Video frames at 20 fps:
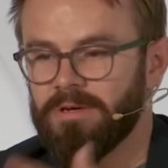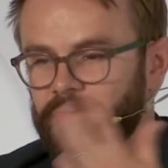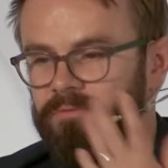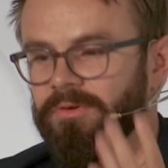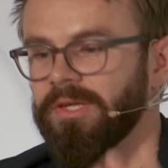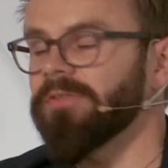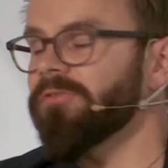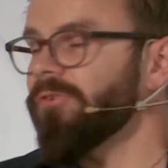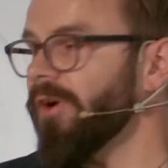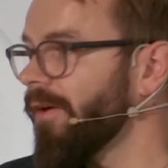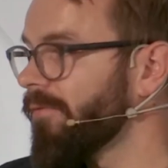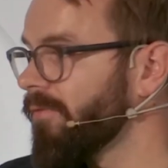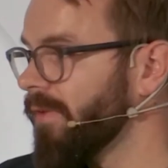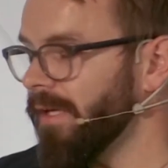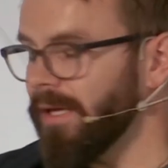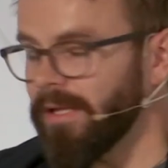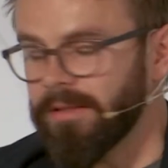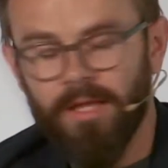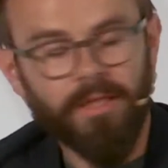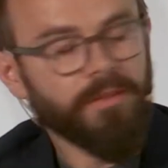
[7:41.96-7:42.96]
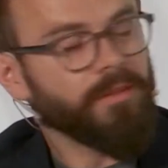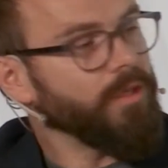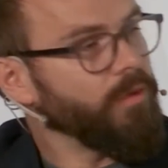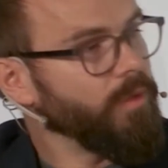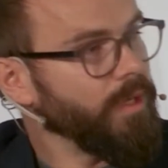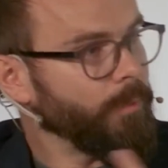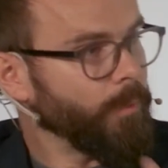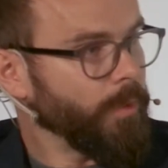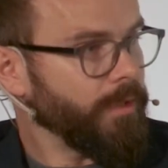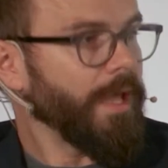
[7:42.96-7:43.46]
redrafting, and not
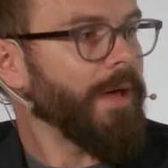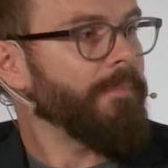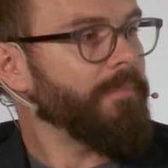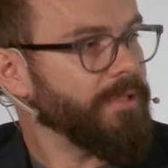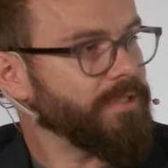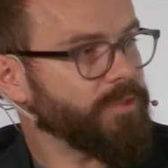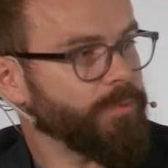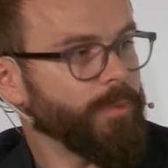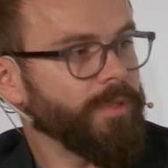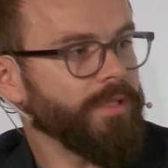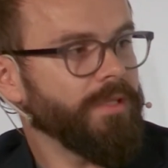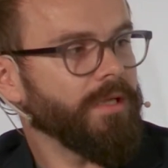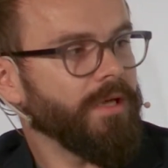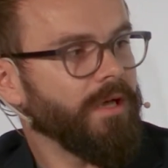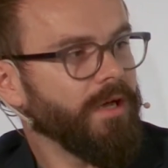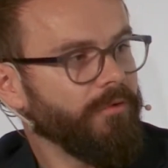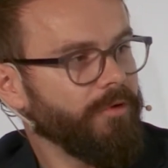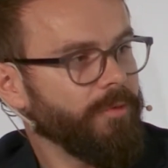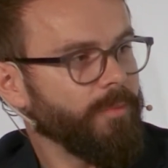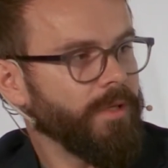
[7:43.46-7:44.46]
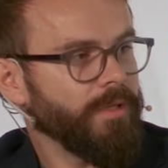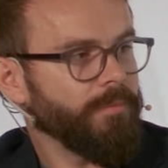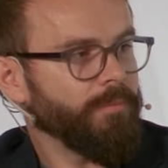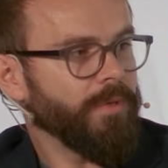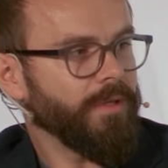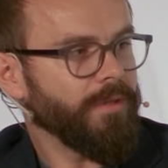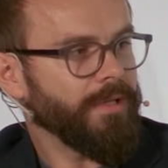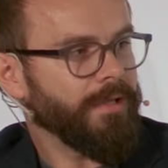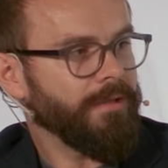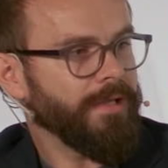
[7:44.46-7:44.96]
only what happens within the government,
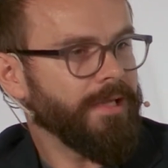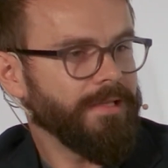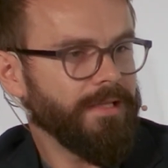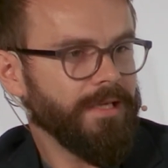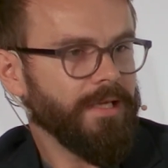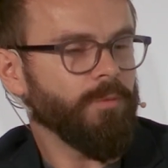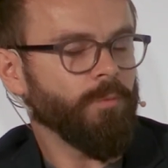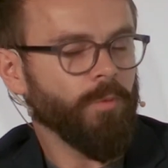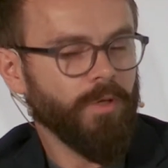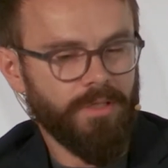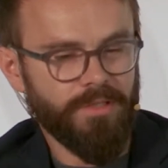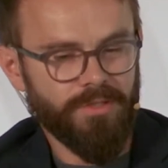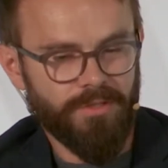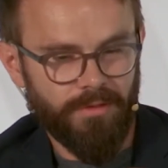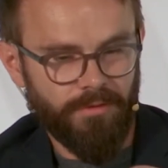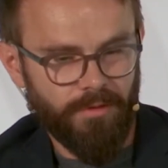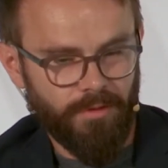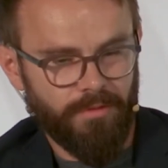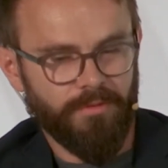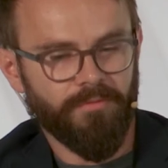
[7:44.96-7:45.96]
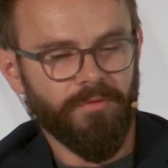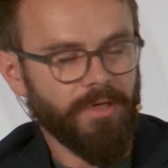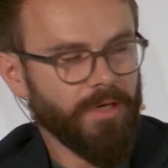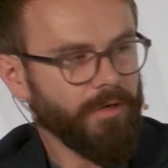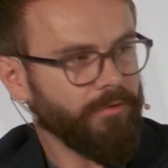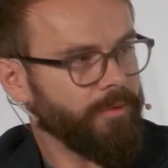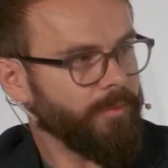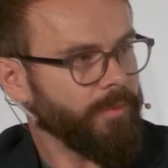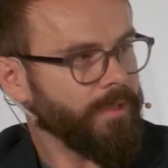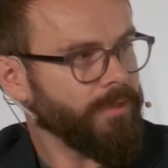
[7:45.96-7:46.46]
but in the end, what is the role of the
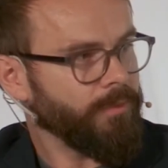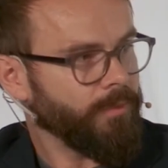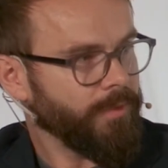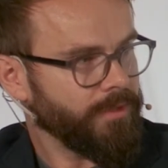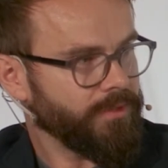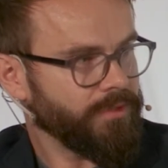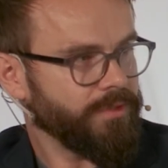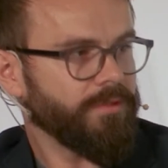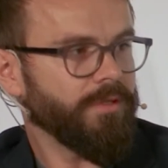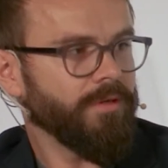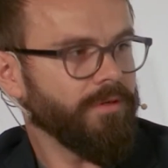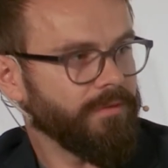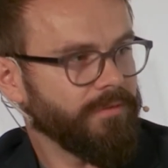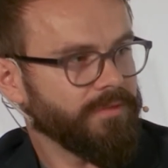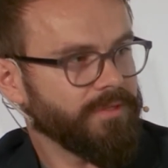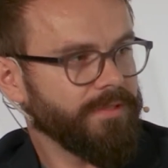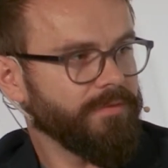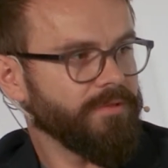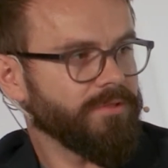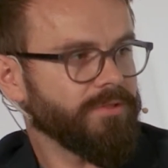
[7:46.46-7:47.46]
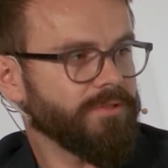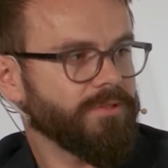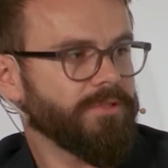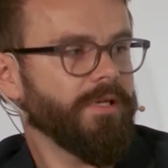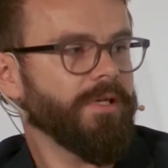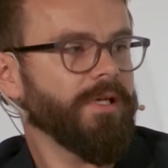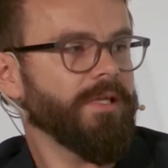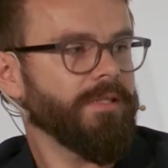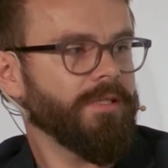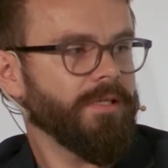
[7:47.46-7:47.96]
government, what is the role of the civil
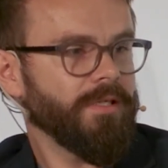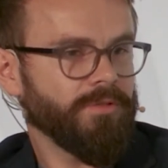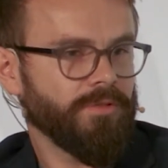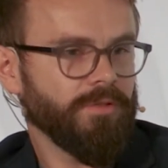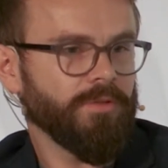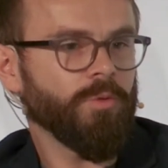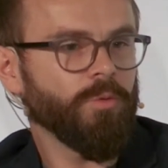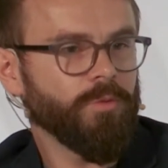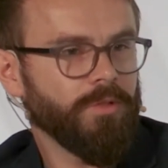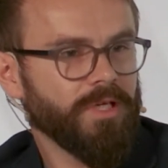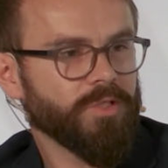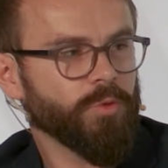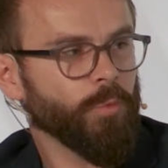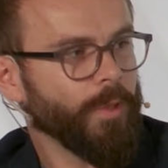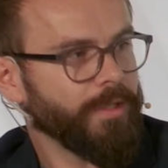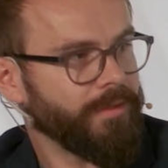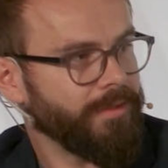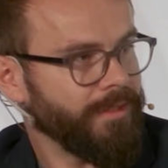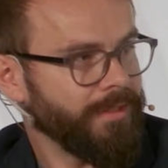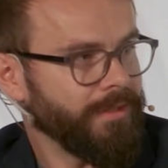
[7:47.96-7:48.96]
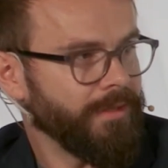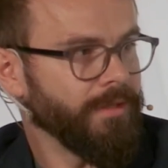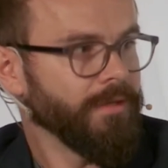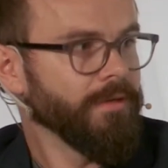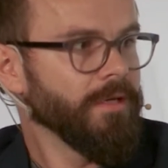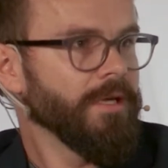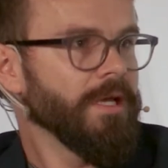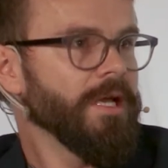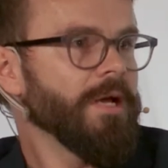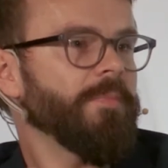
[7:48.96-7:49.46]
society, and so on, who does what.
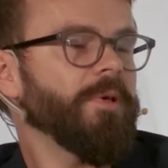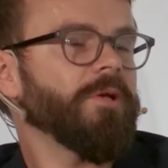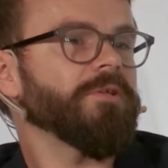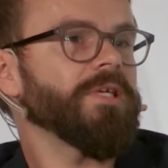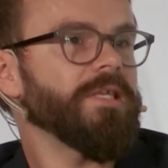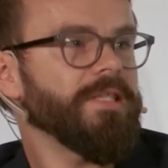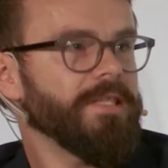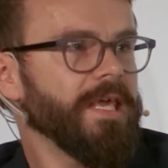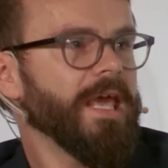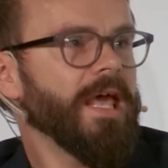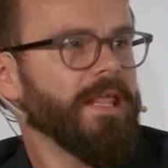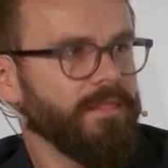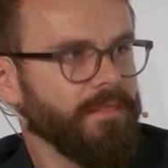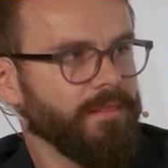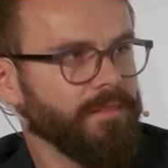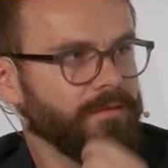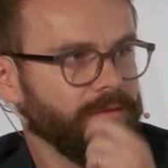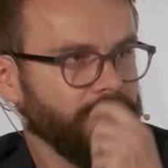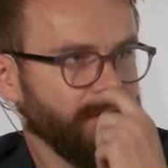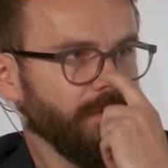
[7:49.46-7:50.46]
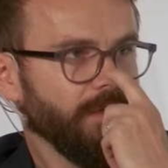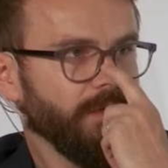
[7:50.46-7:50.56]
Because in the end,